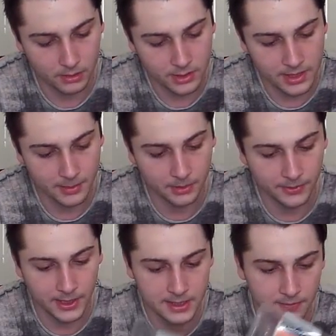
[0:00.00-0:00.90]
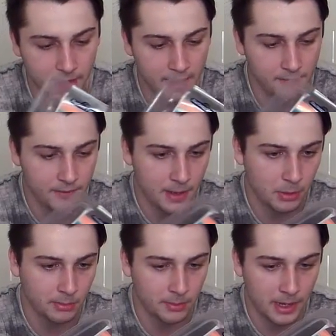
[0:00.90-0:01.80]
salmon fillets in there. They're
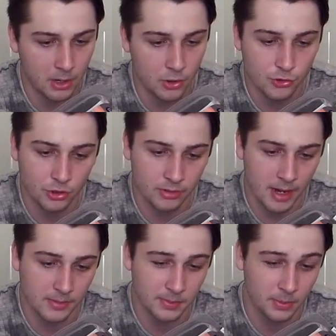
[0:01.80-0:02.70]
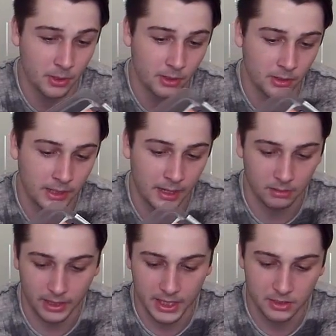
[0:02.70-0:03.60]
probably about 100 grams per,
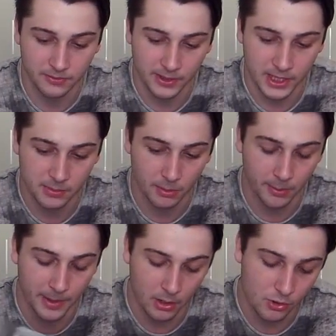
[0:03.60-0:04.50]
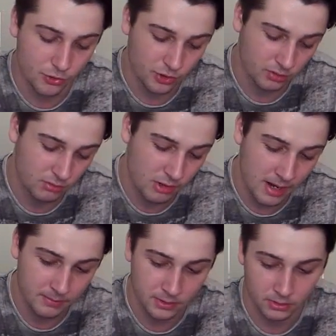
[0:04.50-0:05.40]
like each fillet's probably about 100
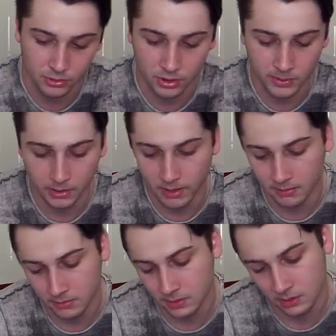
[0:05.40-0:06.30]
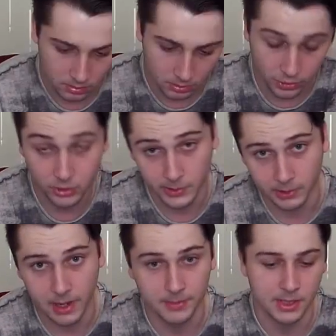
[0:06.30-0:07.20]
grams, 120 grams, 120
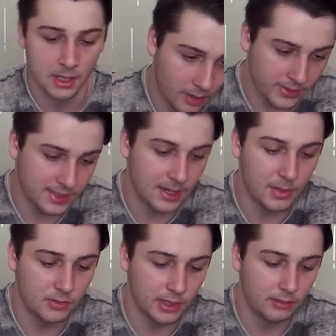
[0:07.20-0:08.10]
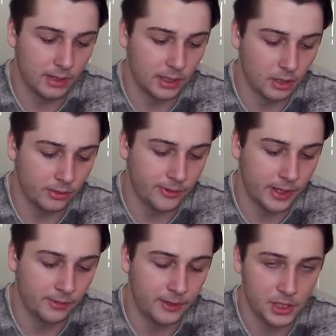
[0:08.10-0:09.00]
grams. Obviously salmon's really, really good for
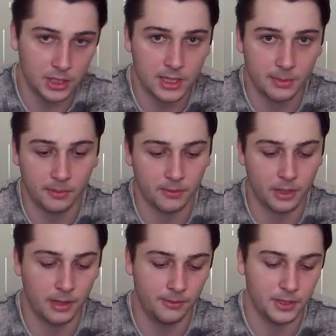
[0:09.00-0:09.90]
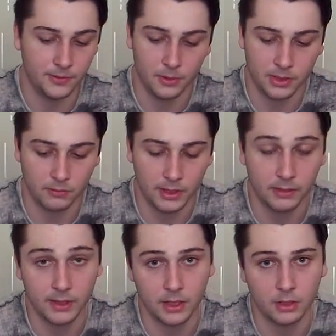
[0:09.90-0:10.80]
you. Fishy type of fish foods are really,
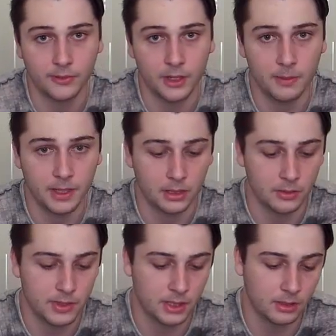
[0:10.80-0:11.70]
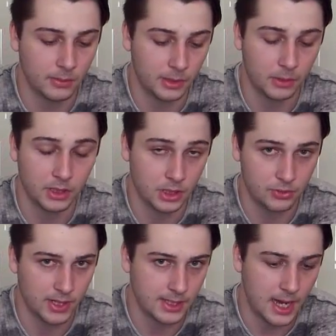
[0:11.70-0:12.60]
really good for you when you're when you want to
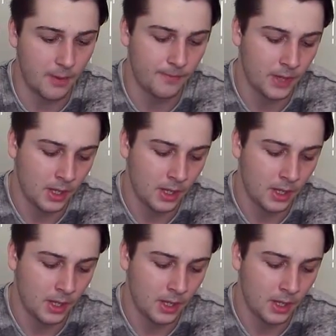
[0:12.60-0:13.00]
shred down.